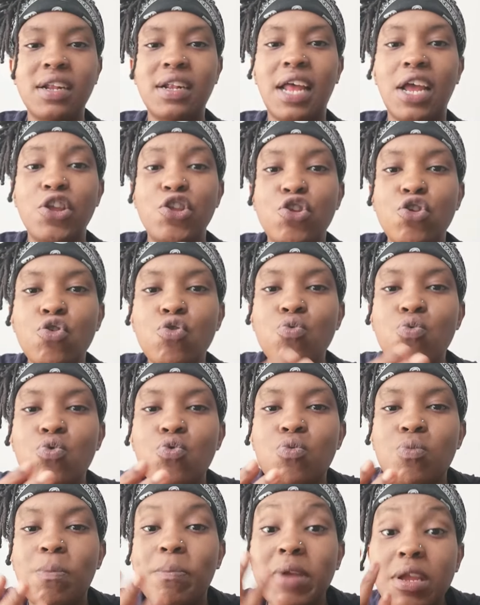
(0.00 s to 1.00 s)
that you
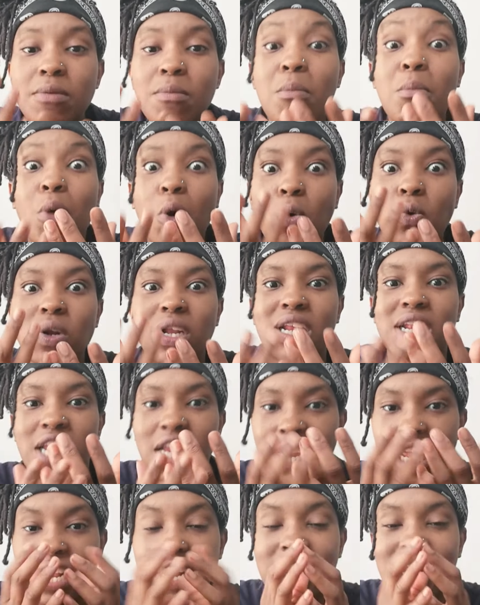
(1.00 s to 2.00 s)
will be molded
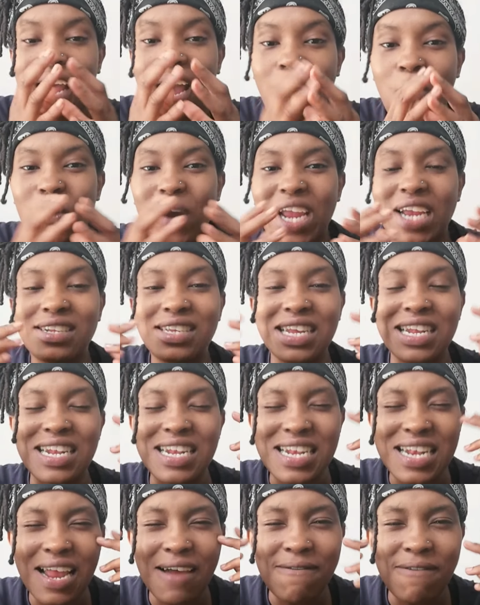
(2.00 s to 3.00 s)
in that way to
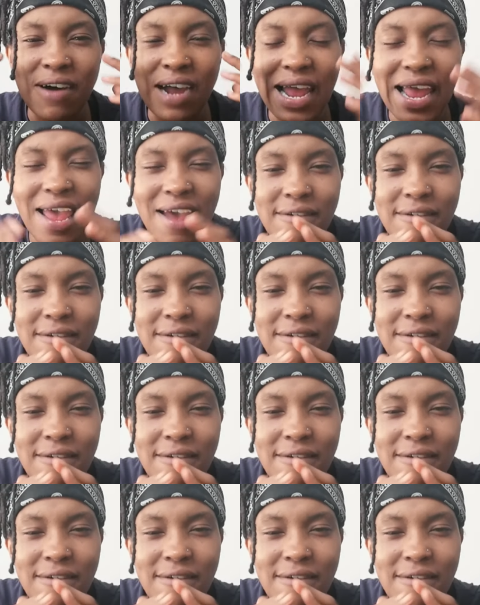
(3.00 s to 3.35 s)
never